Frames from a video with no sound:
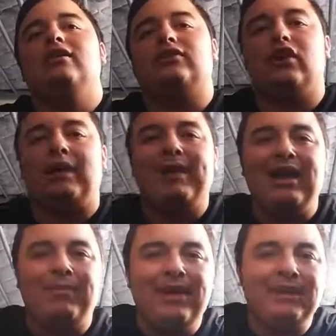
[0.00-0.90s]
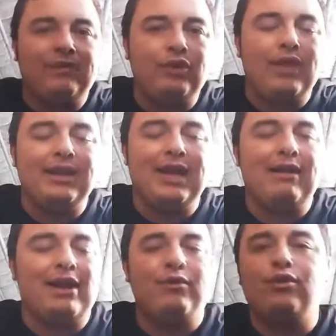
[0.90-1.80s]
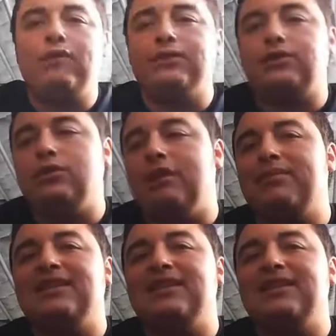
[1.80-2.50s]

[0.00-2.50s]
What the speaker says: So I'm gonna end the video right now. I don't want to go on for too long.